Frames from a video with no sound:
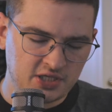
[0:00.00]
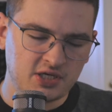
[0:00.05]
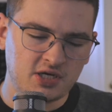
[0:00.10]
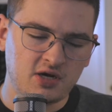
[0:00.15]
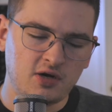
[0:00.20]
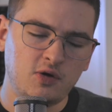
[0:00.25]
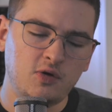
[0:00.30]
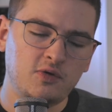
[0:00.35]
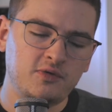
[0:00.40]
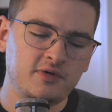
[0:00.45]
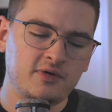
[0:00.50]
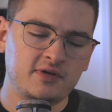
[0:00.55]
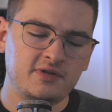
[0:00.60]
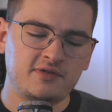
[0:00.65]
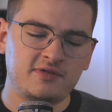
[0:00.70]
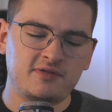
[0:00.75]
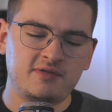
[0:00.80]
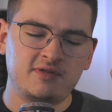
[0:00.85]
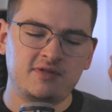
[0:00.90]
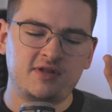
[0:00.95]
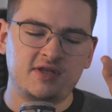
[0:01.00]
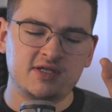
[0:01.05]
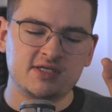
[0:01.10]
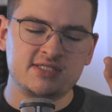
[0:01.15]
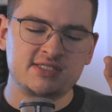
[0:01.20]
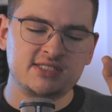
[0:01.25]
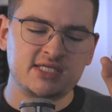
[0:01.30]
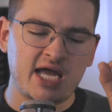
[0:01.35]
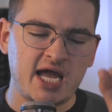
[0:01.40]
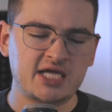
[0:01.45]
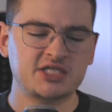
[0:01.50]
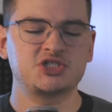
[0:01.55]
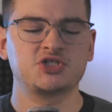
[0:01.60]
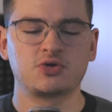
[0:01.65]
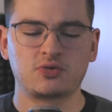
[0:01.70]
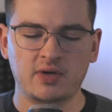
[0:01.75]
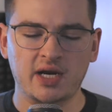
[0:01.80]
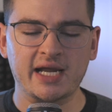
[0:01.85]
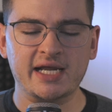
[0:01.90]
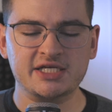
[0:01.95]
know, the
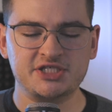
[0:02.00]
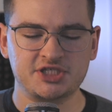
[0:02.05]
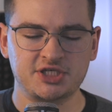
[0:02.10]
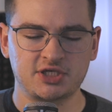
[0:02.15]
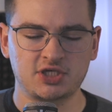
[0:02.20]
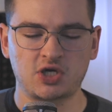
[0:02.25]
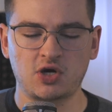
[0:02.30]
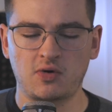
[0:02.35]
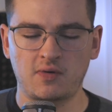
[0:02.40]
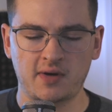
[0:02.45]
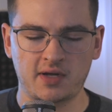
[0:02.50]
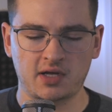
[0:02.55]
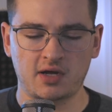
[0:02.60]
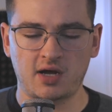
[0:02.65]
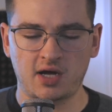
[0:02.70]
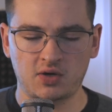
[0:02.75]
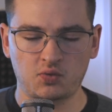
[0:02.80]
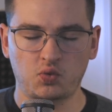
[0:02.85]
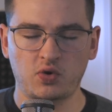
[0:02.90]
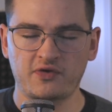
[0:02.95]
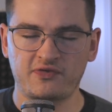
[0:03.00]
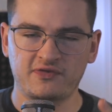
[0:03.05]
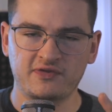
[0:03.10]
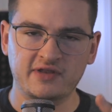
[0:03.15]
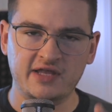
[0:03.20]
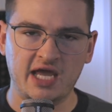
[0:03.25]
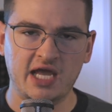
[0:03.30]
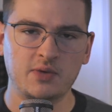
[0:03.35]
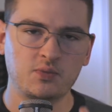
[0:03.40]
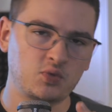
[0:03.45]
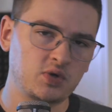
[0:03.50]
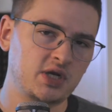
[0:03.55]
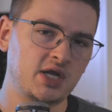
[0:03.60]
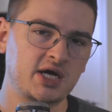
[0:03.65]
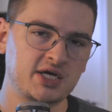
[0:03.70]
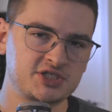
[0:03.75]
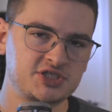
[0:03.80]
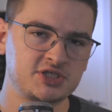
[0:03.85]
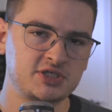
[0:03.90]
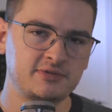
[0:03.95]
saturation going on with gain
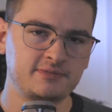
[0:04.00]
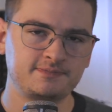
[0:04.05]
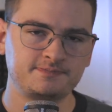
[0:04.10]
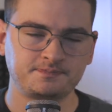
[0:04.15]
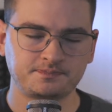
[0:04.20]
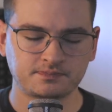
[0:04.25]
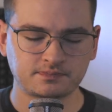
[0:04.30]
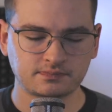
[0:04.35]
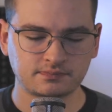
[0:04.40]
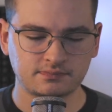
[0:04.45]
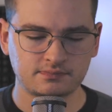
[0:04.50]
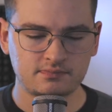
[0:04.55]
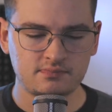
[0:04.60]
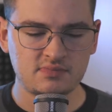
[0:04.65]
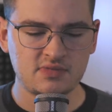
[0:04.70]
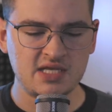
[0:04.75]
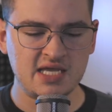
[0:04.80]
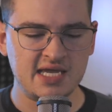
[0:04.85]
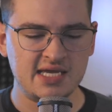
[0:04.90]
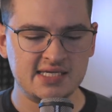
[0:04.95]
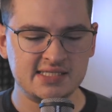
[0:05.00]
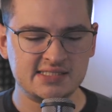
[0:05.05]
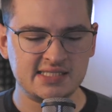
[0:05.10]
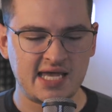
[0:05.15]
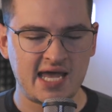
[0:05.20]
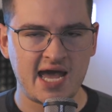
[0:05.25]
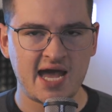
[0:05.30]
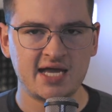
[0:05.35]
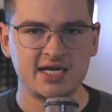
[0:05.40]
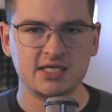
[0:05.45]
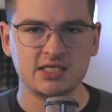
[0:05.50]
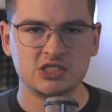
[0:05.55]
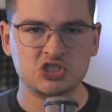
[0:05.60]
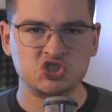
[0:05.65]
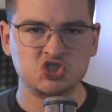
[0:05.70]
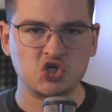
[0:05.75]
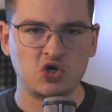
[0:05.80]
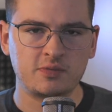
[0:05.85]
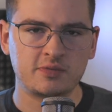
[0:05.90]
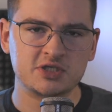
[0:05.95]
reduction is adding
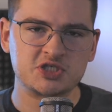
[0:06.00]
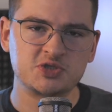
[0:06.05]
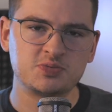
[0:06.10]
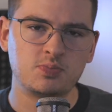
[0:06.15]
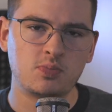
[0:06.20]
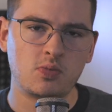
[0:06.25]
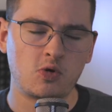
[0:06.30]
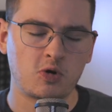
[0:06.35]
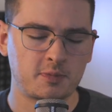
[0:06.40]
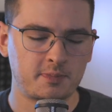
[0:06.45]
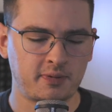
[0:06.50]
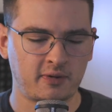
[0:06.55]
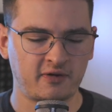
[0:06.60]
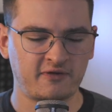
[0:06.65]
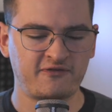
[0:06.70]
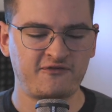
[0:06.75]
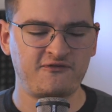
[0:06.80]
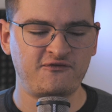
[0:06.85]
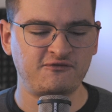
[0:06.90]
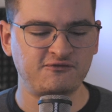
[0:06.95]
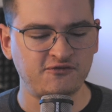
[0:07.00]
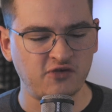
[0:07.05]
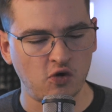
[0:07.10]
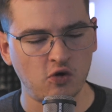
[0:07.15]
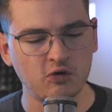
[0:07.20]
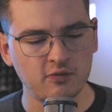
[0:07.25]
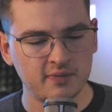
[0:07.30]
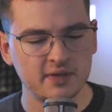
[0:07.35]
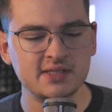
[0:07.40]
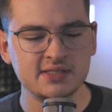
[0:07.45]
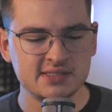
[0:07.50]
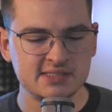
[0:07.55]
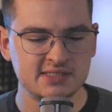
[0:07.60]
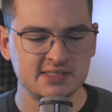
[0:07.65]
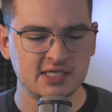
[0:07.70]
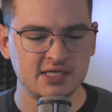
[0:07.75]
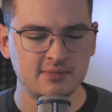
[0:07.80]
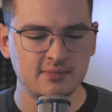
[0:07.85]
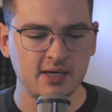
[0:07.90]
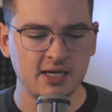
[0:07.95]
so much more performance,
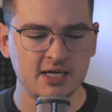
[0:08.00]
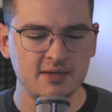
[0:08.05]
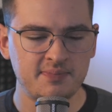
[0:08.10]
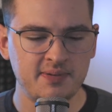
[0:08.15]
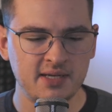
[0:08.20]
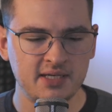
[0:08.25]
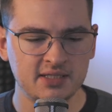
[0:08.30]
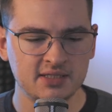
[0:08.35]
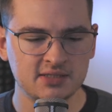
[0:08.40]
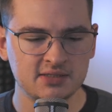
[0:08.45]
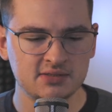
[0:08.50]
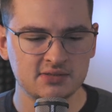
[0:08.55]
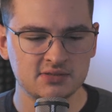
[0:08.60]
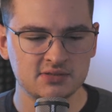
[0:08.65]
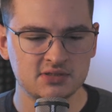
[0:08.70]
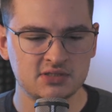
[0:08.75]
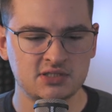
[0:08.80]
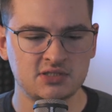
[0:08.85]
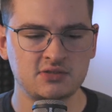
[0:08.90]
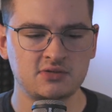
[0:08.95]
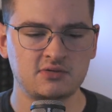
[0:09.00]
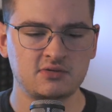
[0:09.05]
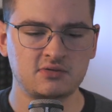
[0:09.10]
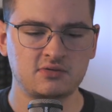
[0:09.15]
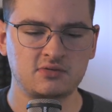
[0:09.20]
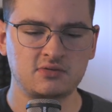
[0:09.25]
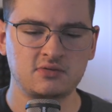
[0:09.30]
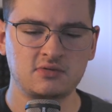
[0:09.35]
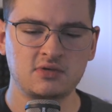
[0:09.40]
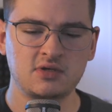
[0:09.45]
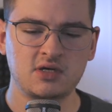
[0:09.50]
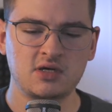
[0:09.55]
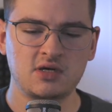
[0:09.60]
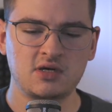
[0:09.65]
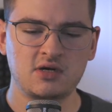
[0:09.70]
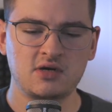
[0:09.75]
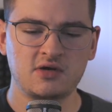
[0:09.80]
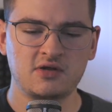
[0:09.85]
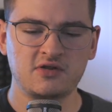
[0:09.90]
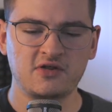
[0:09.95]
in my opinion, to
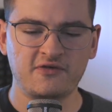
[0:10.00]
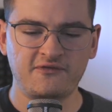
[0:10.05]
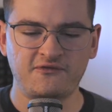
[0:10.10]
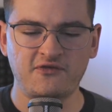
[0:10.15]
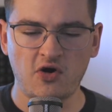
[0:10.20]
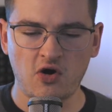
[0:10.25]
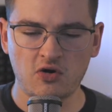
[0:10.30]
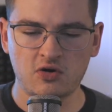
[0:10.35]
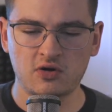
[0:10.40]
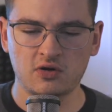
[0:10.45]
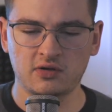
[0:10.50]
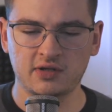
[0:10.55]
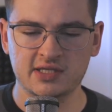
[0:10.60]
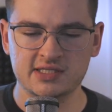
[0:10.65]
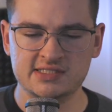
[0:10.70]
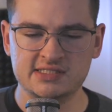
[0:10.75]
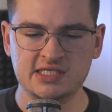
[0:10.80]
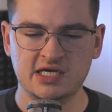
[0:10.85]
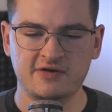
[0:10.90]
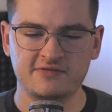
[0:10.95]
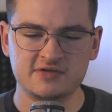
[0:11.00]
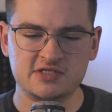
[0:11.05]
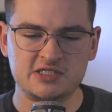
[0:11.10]
the vocal itself,